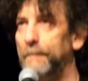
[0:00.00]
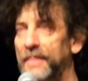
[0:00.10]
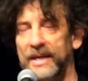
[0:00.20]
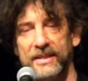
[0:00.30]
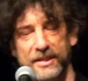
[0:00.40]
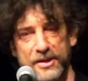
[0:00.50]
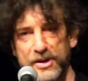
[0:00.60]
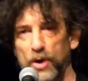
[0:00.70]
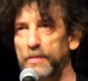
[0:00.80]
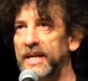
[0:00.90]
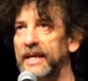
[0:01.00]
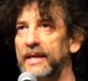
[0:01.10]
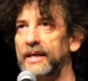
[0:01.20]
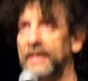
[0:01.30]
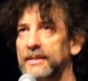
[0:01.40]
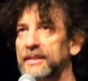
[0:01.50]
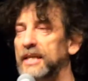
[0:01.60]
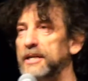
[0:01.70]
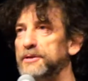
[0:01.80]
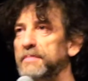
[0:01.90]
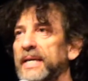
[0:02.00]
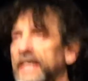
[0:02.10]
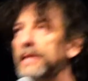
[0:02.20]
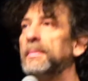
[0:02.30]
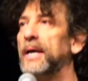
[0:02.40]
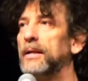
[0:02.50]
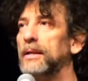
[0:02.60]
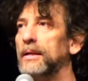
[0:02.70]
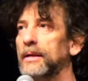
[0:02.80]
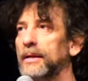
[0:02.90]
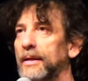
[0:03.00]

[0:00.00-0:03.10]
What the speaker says: because nobody can send me email.